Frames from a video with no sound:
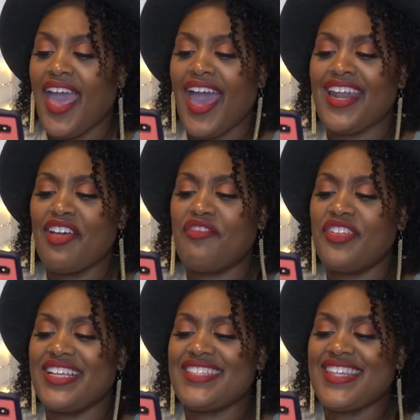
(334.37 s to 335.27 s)
And I
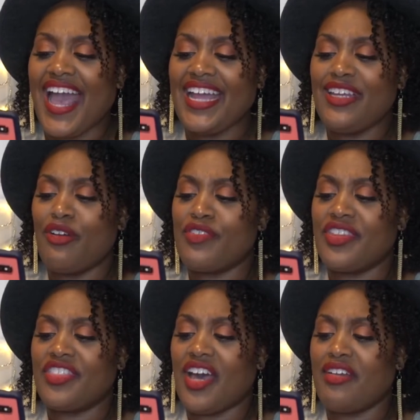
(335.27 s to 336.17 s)
feel anxiety over
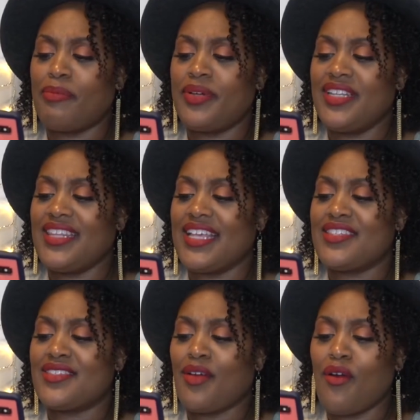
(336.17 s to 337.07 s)
the thought of putting that
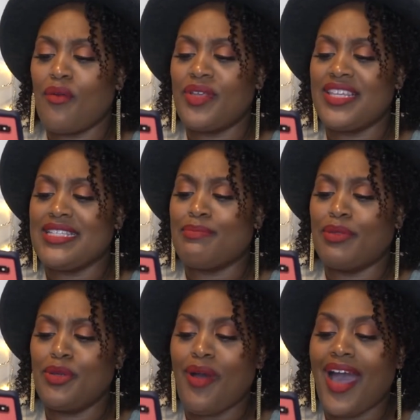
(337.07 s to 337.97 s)
skull with his
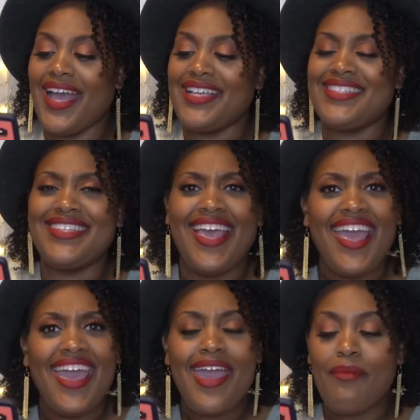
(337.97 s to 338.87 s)
blue eyes
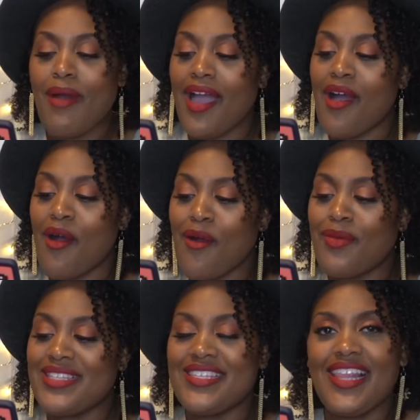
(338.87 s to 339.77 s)
in my
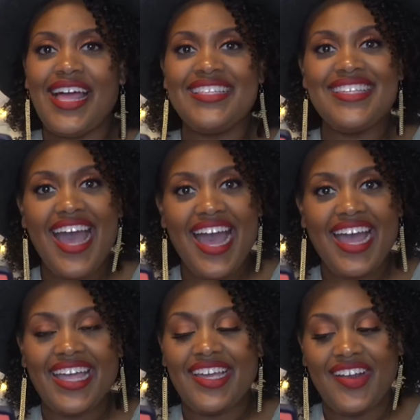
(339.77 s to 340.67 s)
home until I
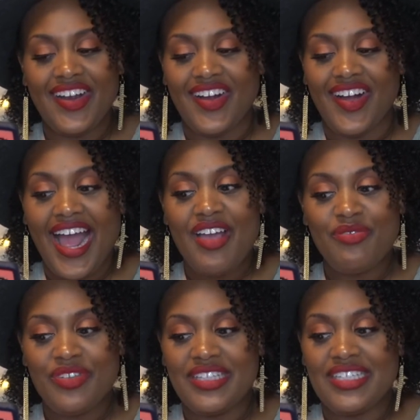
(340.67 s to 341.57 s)
die. Girl, I
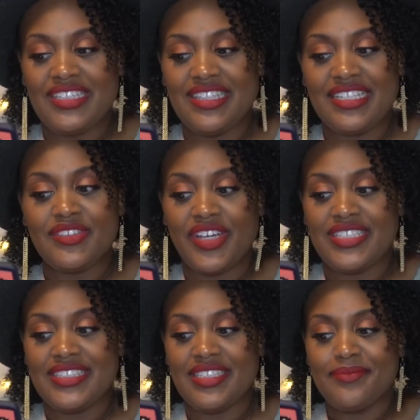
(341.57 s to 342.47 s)
feel it. That's
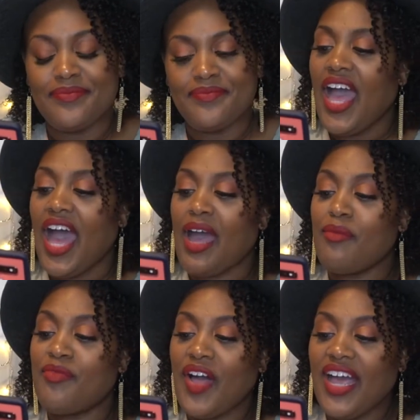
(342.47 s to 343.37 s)
crazy.
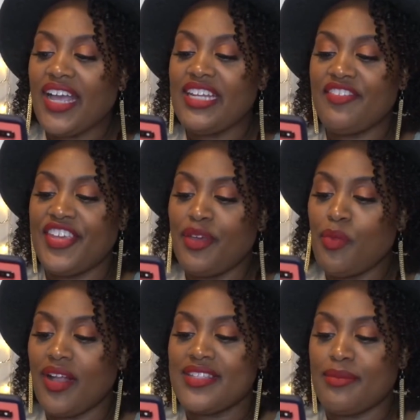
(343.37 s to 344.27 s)
I'm fine if he
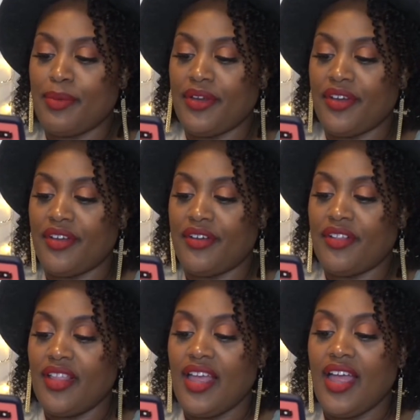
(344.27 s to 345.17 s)
wants a
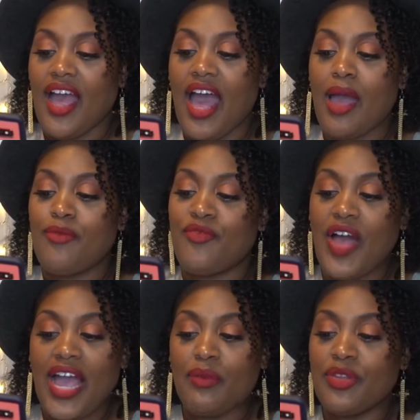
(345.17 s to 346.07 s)
burial. I'm
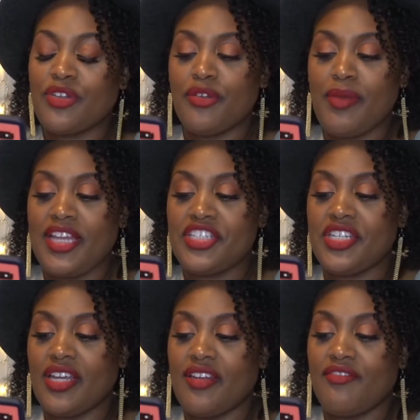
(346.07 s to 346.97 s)
fine with
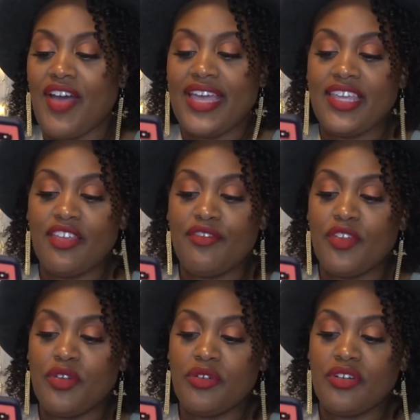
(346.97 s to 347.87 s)
cremation. Viking
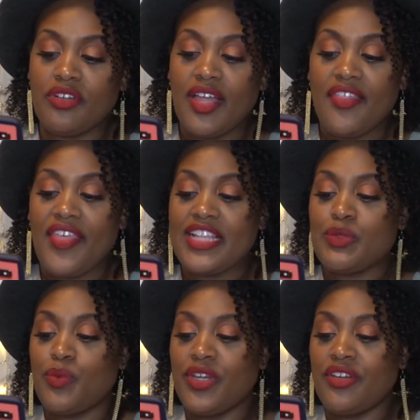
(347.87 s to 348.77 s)
funeral, that's
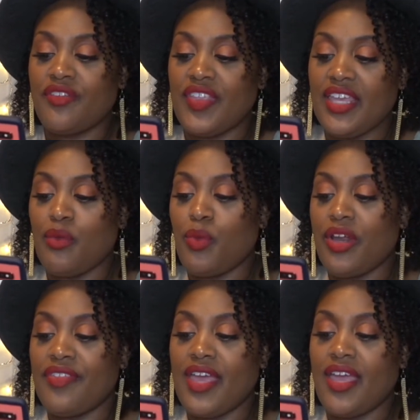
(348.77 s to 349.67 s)
weird thing
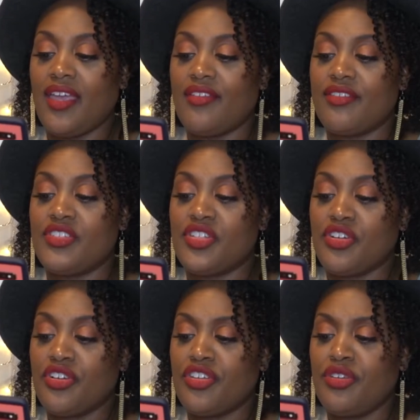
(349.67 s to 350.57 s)
where they
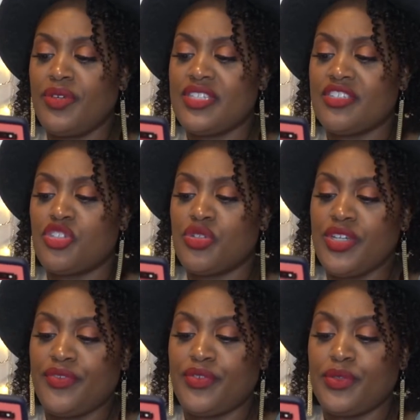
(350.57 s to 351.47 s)
turn you into
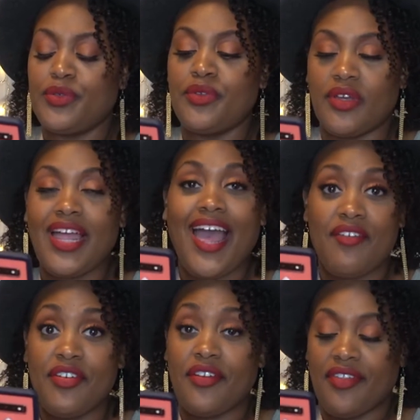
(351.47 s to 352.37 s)
tree food.
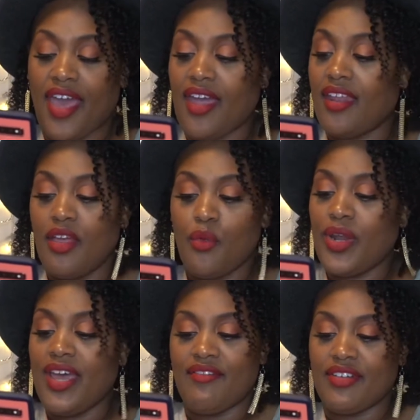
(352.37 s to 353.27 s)
I've heard of that.
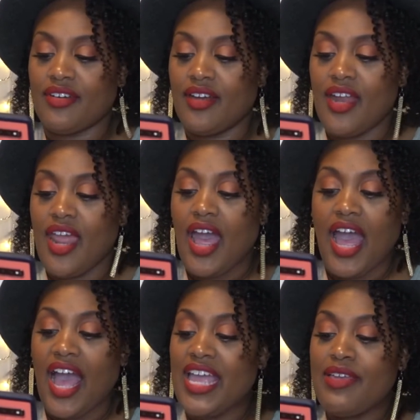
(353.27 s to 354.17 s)
Whatever.
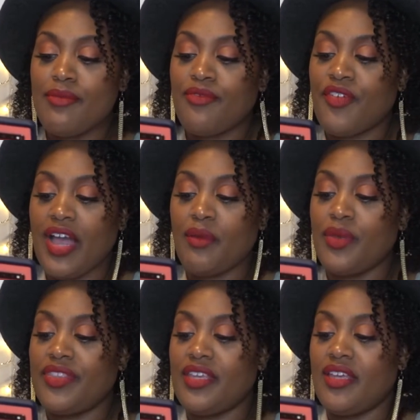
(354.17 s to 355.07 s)
I even fine
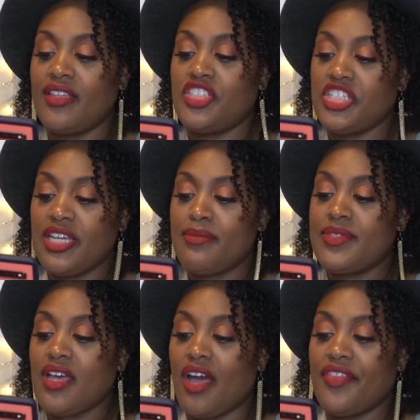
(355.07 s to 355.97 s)
with the
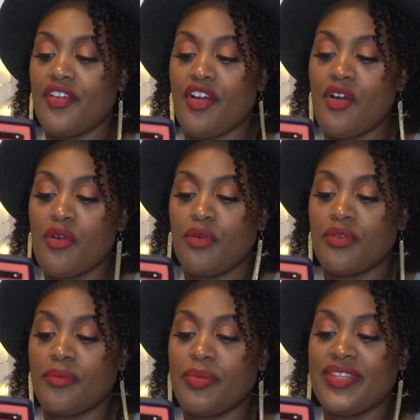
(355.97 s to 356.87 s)
gyms on their
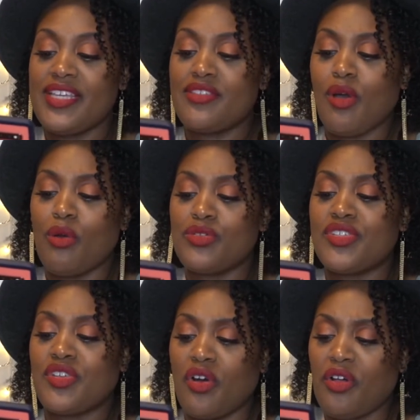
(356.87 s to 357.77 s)
own. But his whole
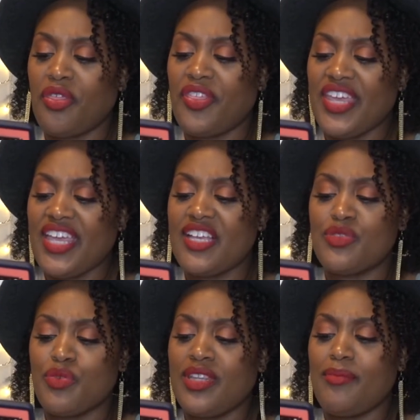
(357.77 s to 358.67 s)
skull thing
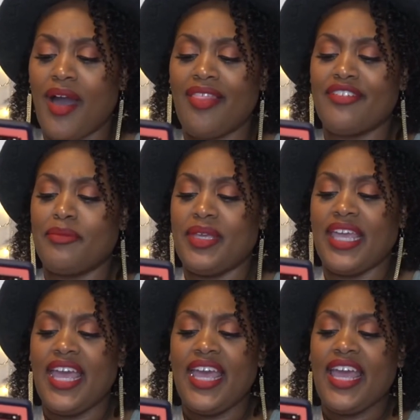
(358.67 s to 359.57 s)
is really bothering me.